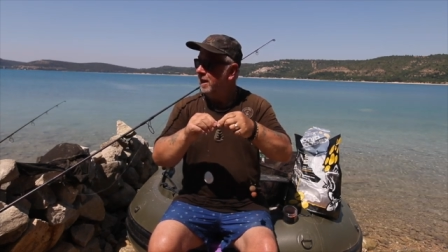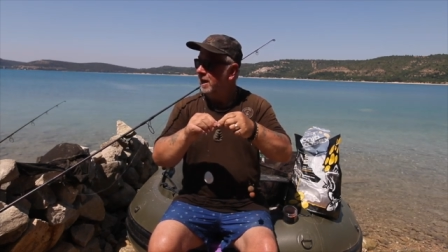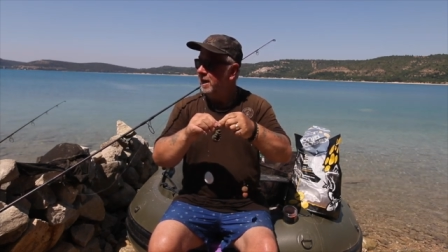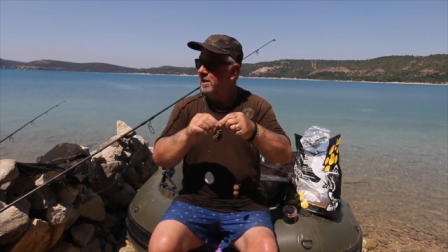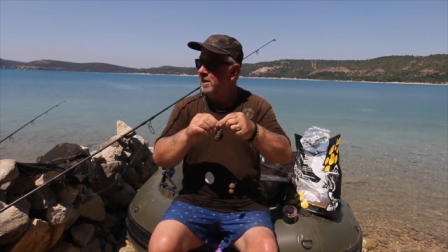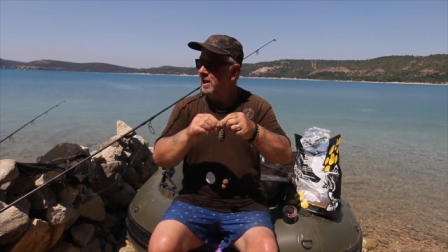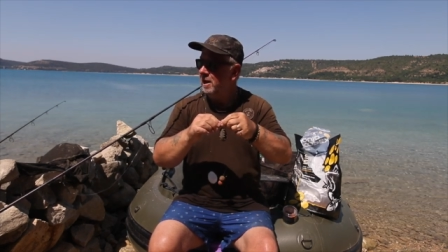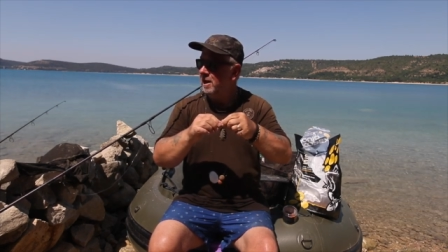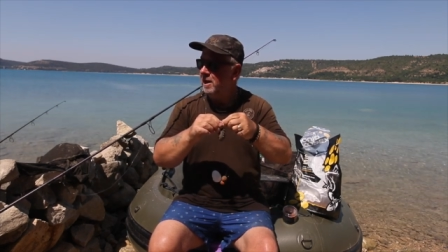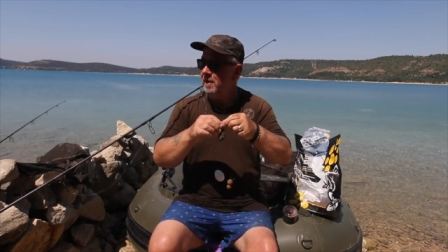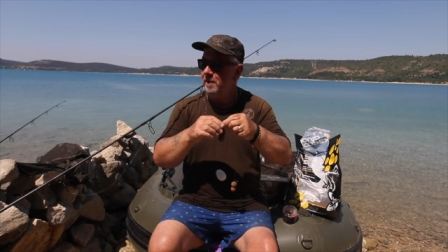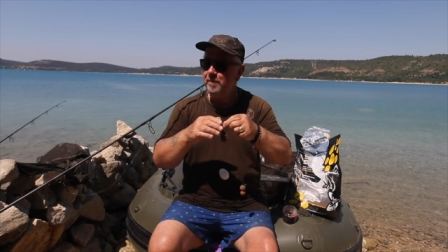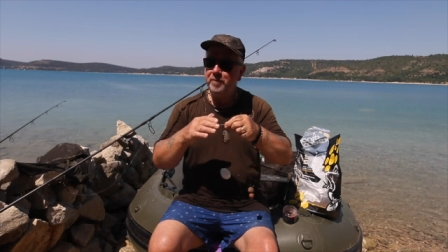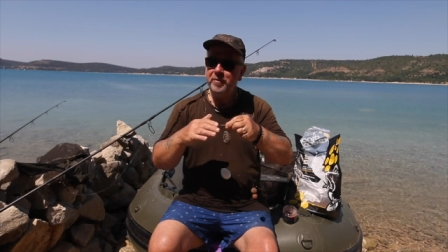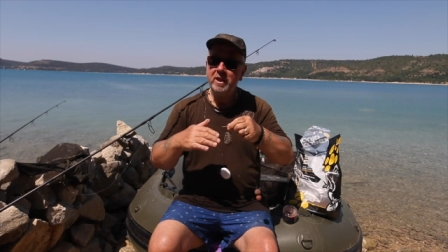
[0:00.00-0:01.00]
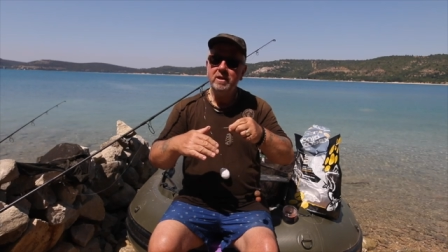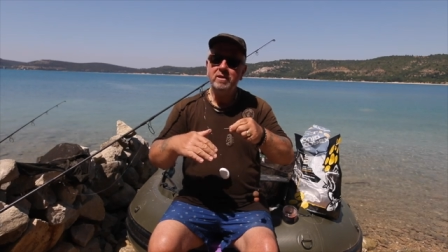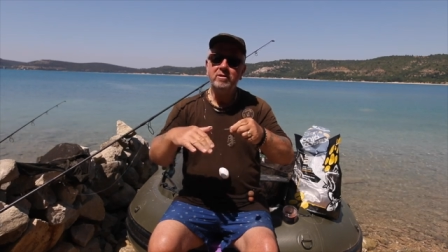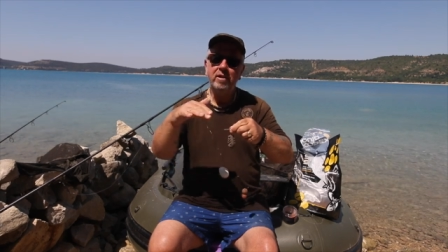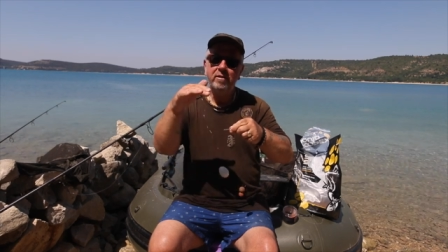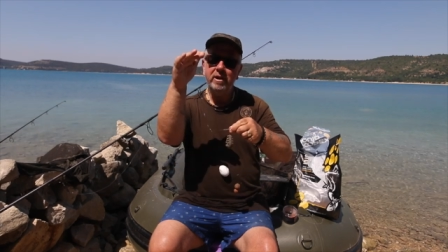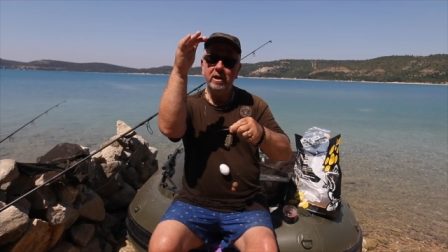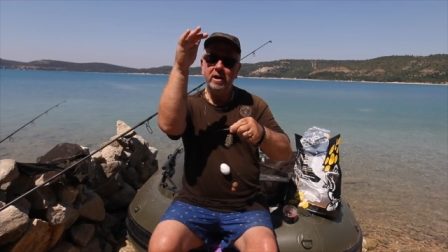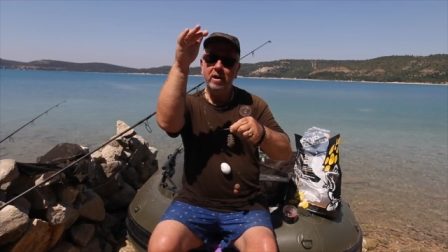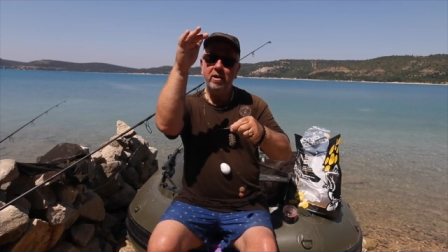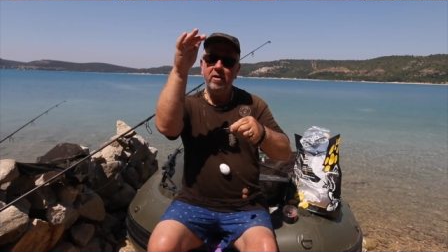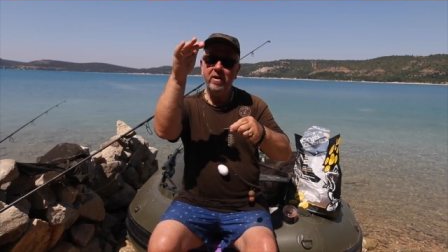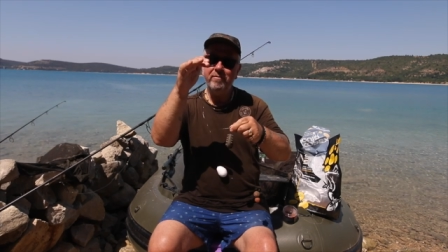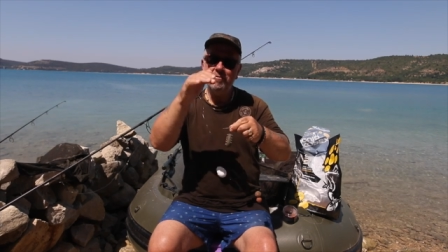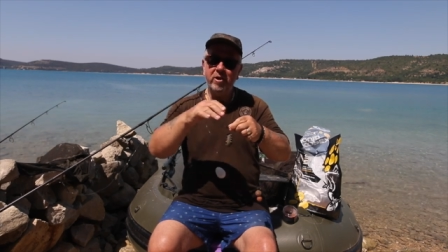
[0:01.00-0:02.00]
And uh, so that the
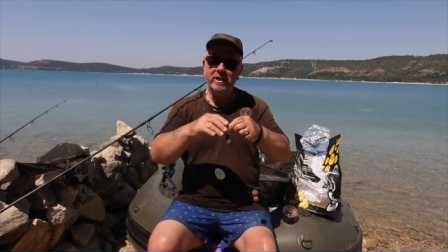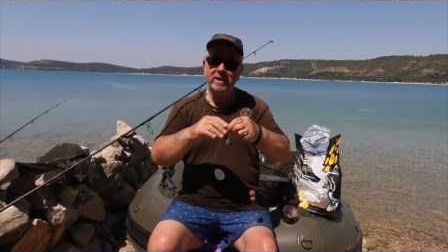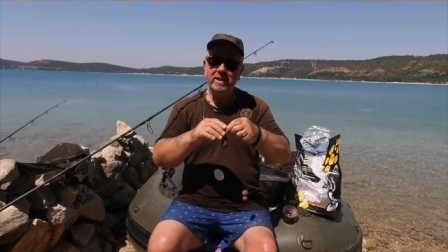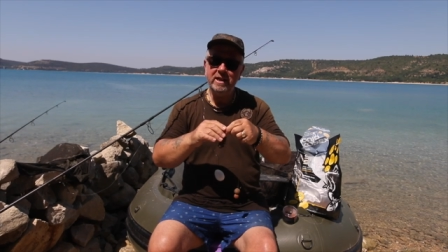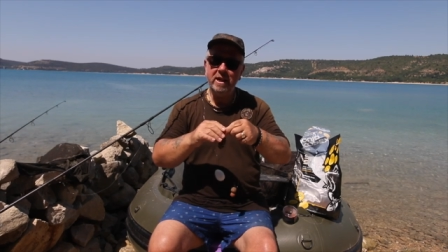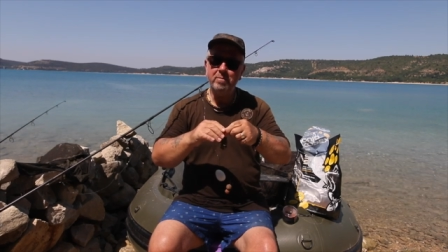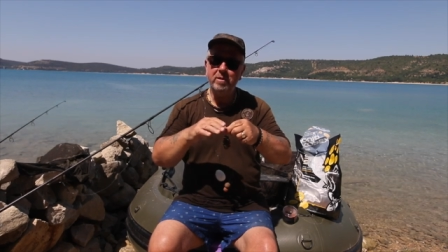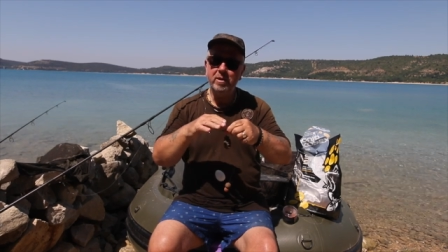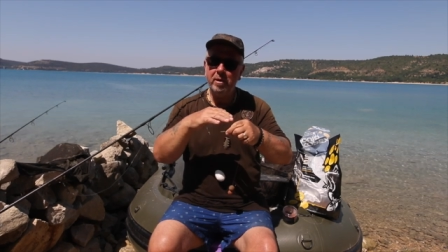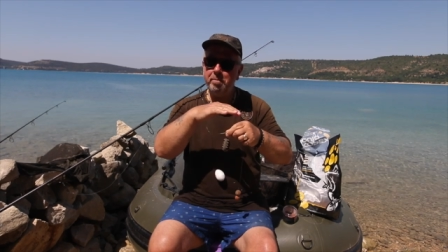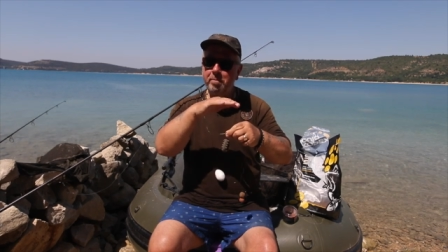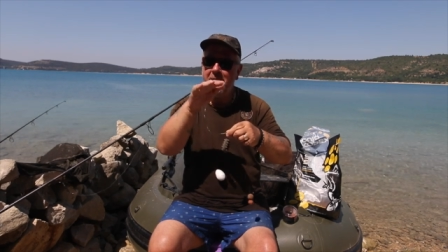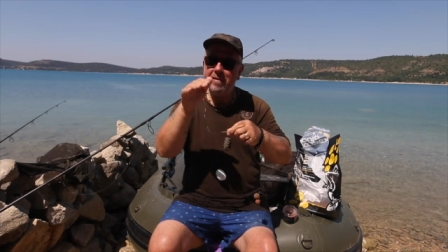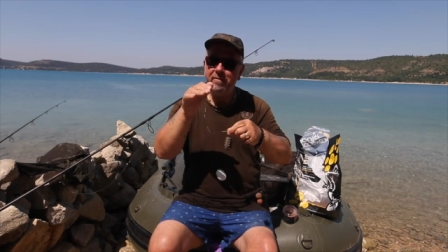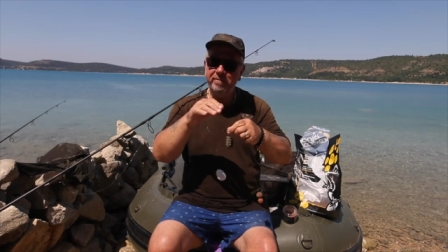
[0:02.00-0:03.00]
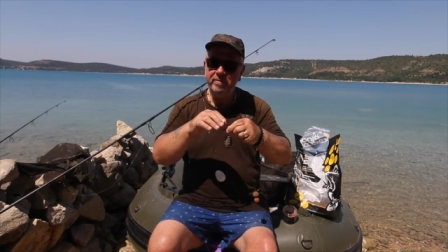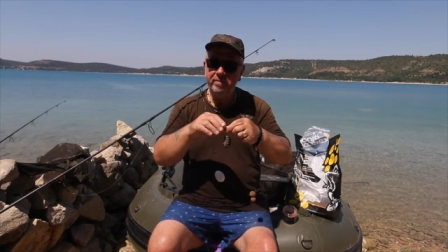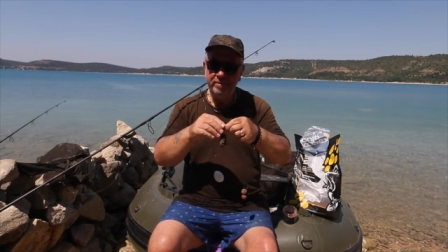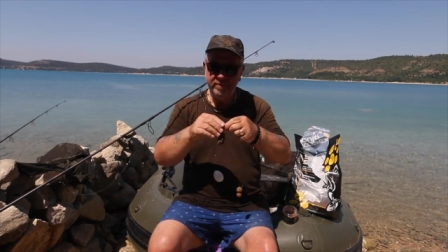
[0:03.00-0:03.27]
line rises up above